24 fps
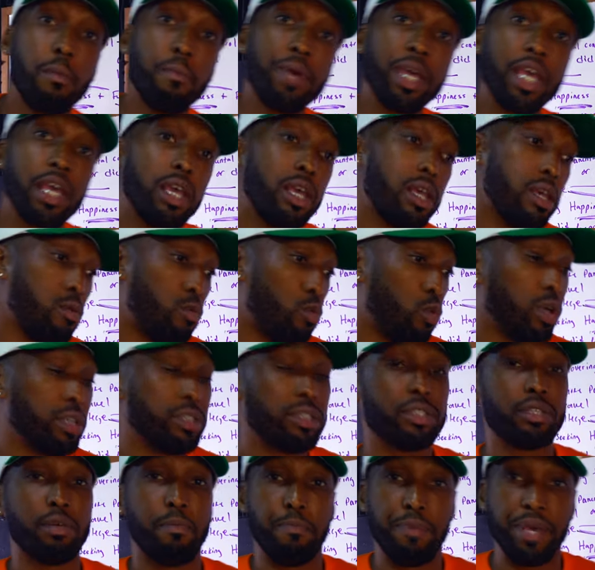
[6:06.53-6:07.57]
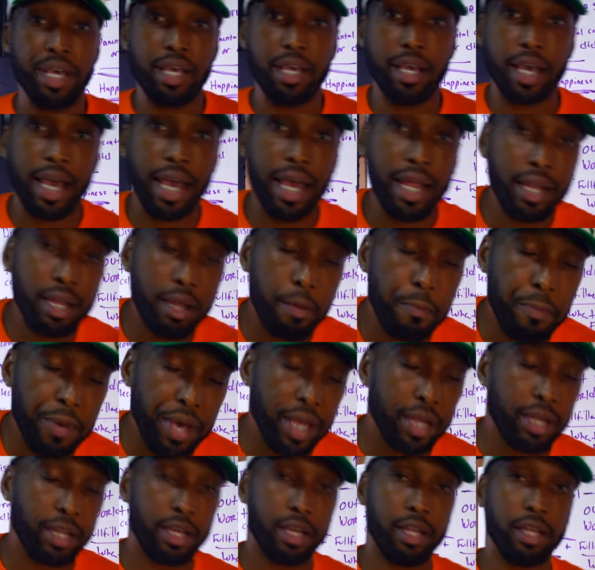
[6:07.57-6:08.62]
me was to be
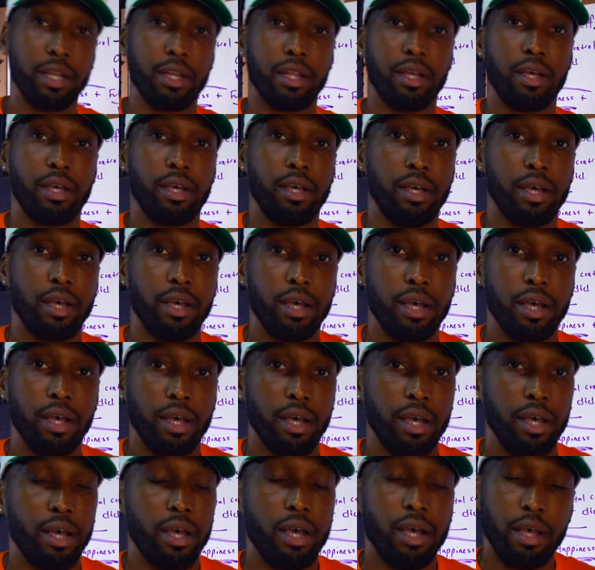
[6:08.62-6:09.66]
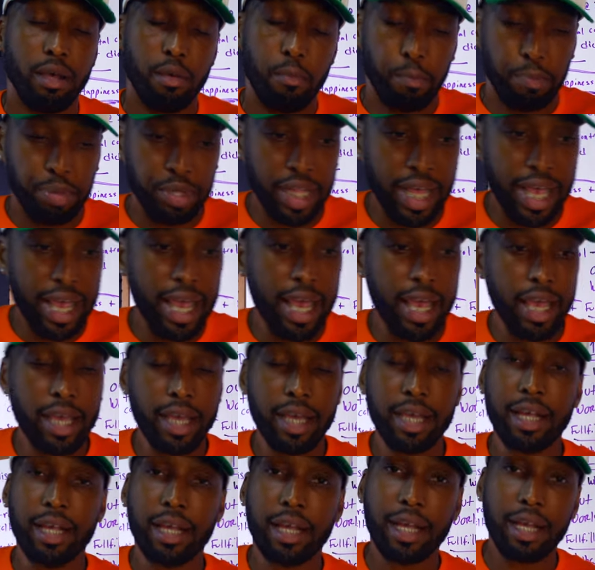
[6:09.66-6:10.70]
independent, playing
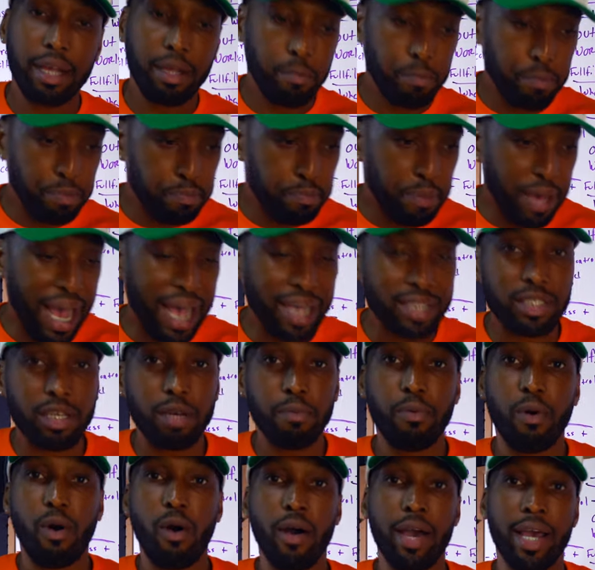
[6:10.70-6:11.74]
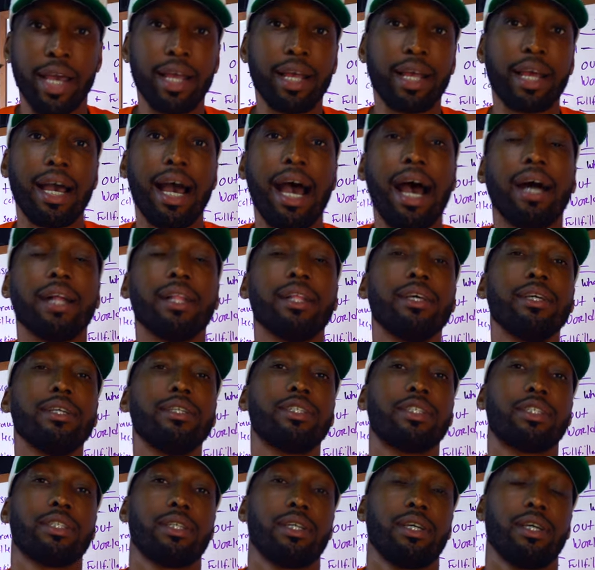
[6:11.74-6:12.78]
in basketball in
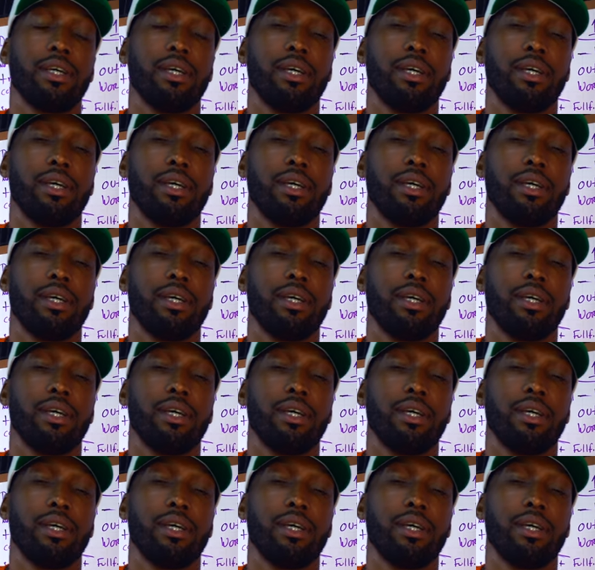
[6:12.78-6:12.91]
college,